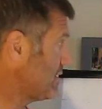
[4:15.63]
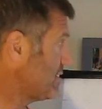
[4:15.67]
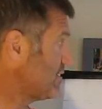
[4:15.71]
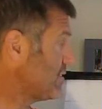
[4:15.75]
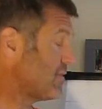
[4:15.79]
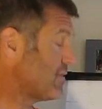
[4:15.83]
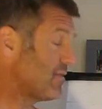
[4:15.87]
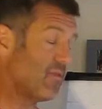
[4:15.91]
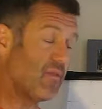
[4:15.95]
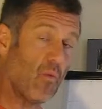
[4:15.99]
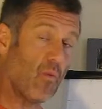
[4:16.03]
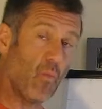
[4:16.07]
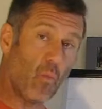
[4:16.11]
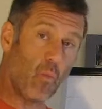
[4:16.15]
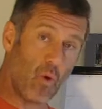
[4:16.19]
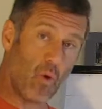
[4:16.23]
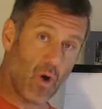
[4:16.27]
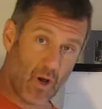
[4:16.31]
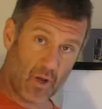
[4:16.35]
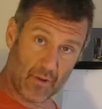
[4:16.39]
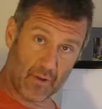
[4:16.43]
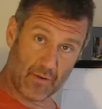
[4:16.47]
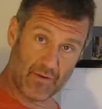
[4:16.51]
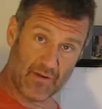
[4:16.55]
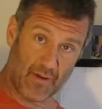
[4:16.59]
The water
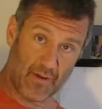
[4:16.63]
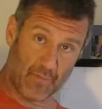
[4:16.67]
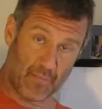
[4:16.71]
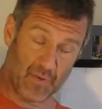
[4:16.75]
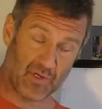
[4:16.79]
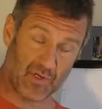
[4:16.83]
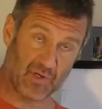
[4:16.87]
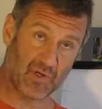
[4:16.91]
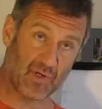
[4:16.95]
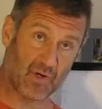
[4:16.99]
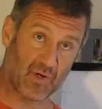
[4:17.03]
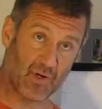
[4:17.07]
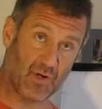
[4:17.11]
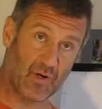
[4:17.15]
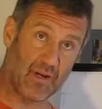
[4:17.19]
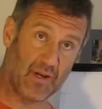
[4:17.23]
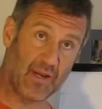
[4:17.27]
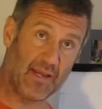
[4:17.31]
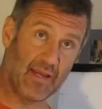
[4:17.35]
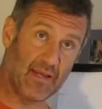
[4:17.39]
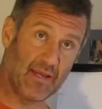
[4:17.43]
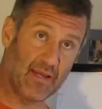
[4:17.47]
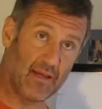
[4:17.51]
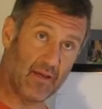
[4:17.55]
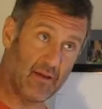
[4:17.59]
temperature
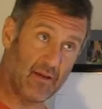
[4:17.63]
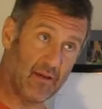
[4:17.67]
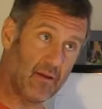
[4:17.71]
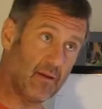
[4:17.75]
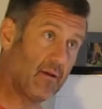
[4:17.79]
in